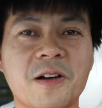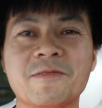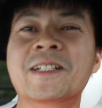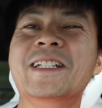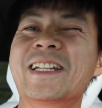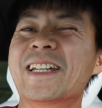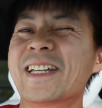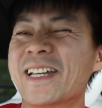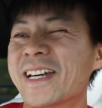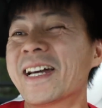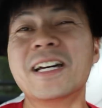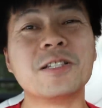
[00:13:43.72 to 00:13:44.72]
now.
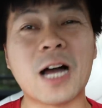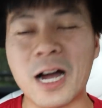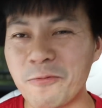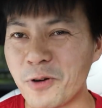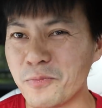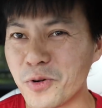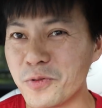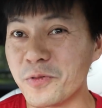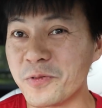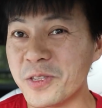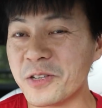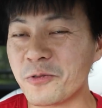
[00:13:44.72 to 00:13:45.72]
I have one
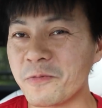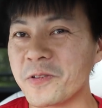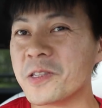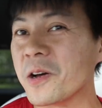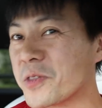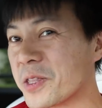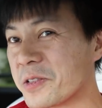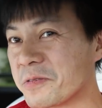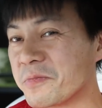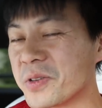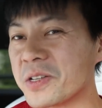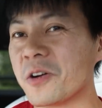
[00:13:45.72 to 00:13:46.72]
more Niro video and then
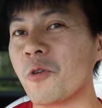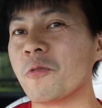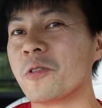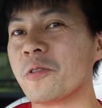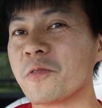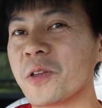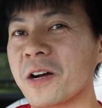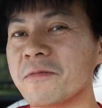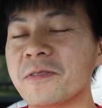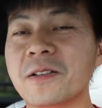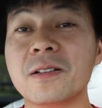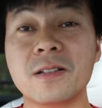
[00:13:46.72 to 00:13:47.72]
it'll be over for
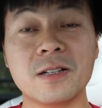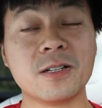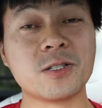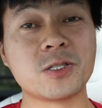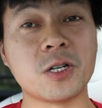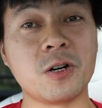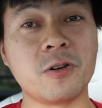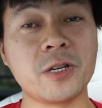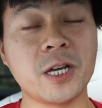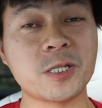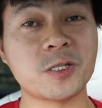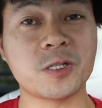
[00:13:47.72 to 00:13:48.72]
now. So
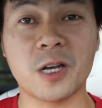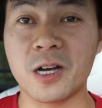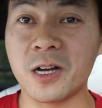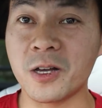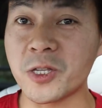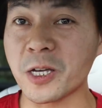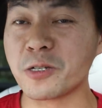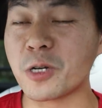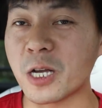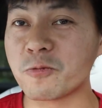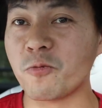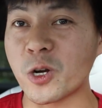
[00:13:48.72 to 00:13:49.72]
yes, thank you
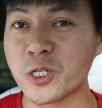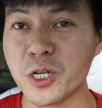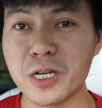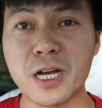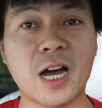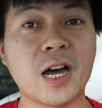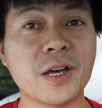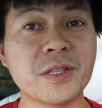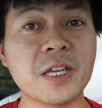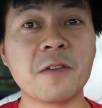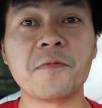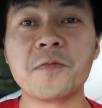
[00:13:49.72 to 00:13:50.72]
guys for watching,
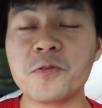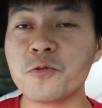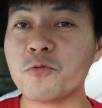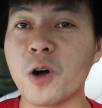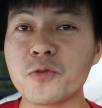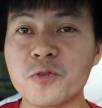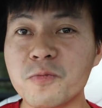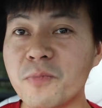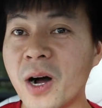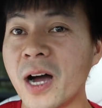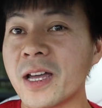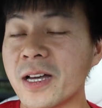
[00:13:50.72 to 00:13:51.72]
and if you want to
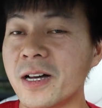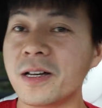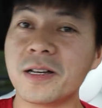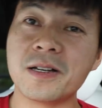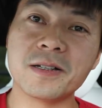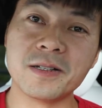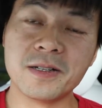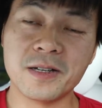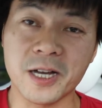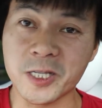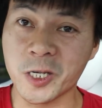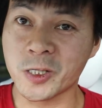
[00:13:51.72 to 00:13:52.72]
buy a
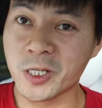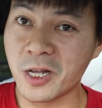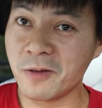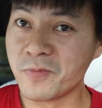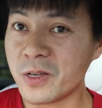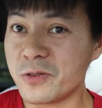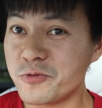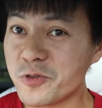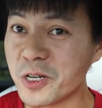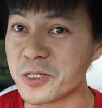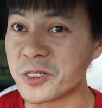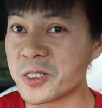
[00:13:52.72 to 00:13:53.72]
Tesla, you
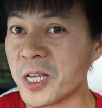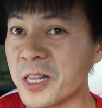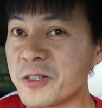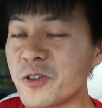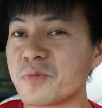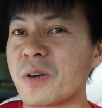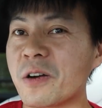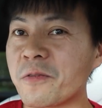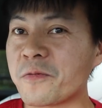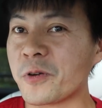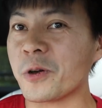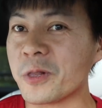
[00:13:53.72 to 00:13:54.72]
can still use my
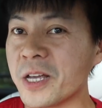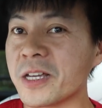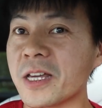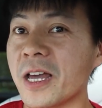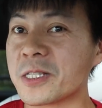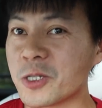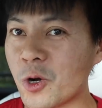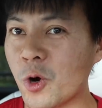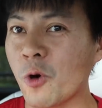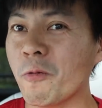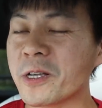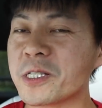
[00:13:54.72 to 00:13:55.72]
referral link. It's
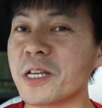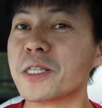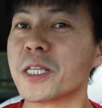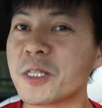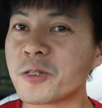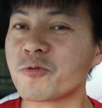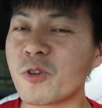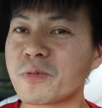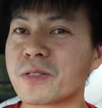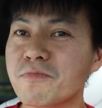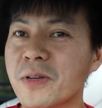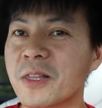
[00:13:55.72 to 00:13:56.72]
always in the
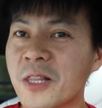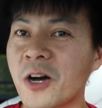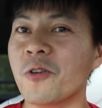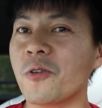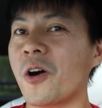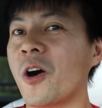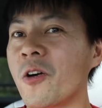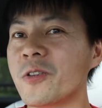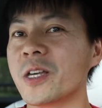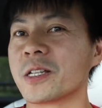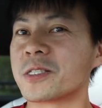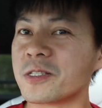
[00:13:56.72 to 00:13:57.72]
description below. Oh
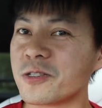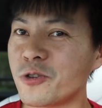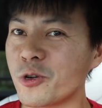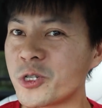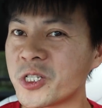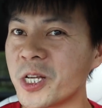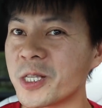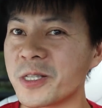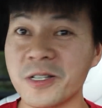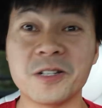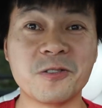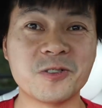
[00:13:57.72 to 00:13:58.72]
yes, good
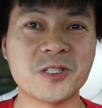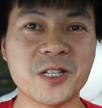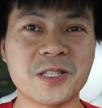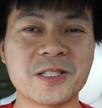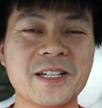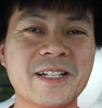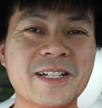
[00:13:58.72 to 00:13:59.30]
shit, good shit.